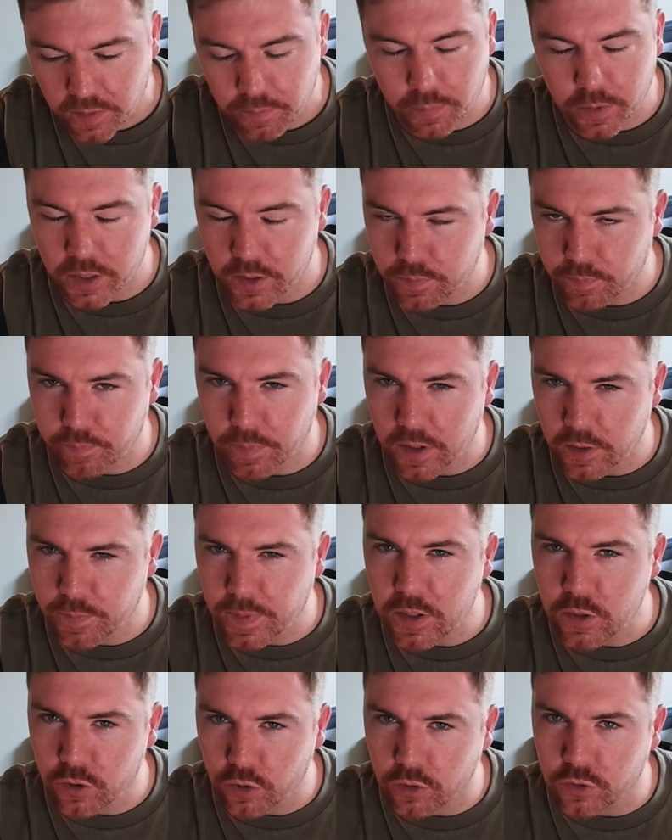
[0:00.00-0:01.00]
But it's
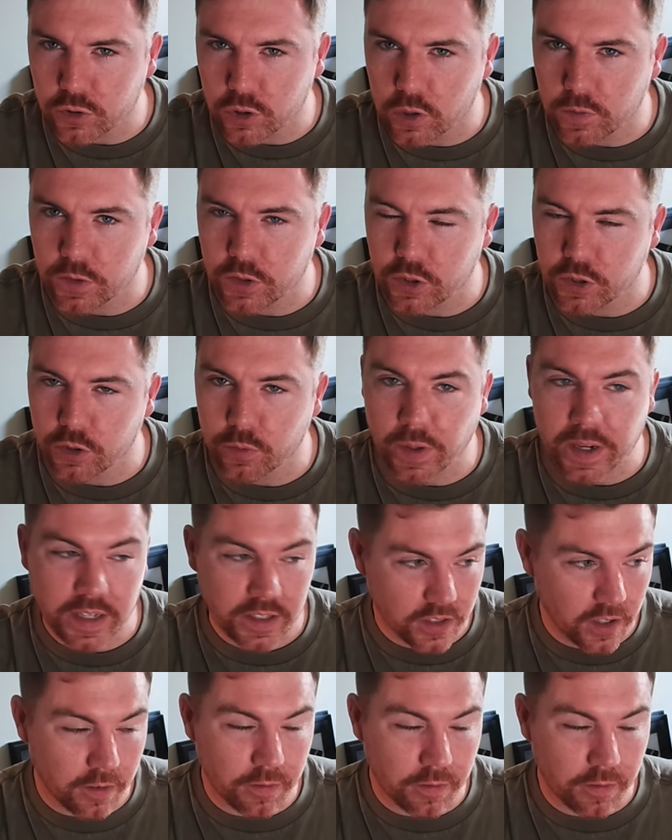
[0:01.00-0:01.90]
been just over 2 weeks